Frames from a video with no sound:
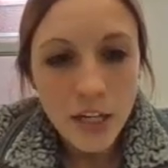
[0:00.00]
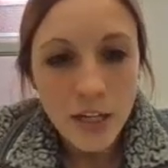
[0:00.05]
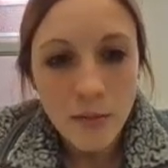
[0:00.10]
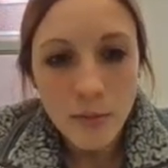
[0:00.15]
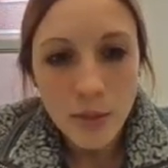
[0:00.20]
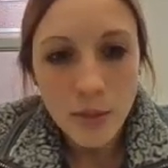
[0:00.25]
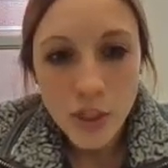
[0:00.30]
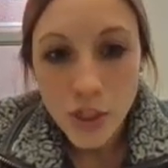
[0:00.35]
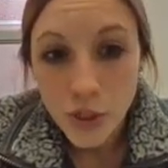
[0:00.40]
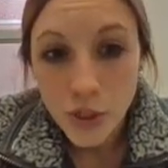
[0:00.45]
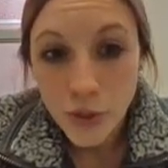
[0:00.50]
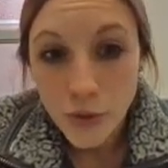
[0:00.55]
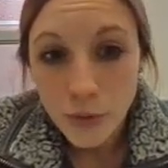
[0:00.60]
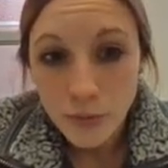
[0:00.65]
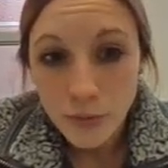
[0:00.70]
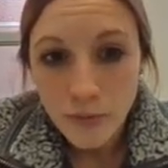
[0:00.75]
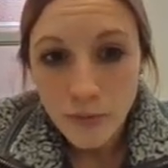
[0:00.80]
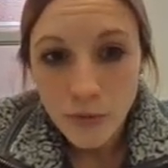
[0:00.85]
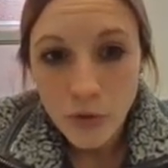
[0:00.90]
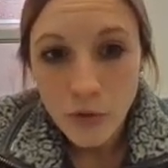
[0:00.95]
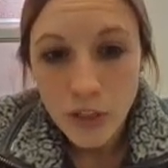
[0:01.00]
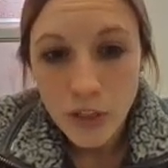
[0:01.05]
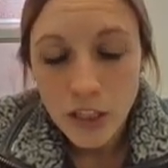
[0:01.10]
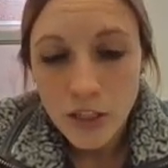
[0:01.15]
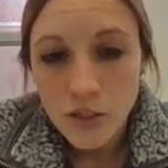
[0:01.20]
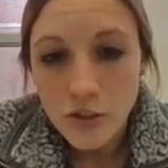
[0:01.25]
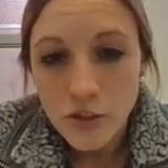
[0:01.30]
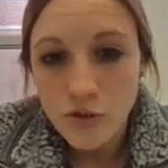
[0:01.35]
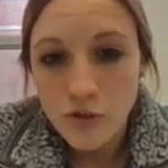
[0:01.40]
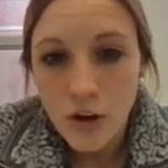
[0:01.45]
Number two, you
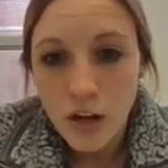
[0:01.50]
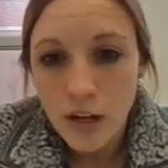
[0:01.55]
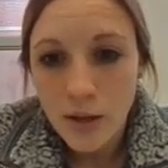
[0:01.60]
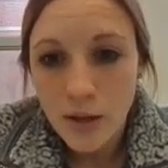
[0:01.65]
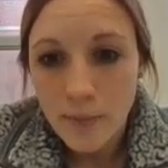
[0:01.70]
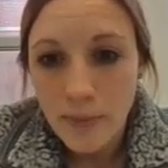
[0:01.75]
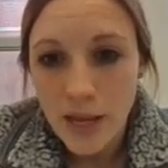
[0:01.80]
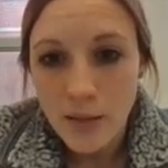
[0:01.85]
need to draw up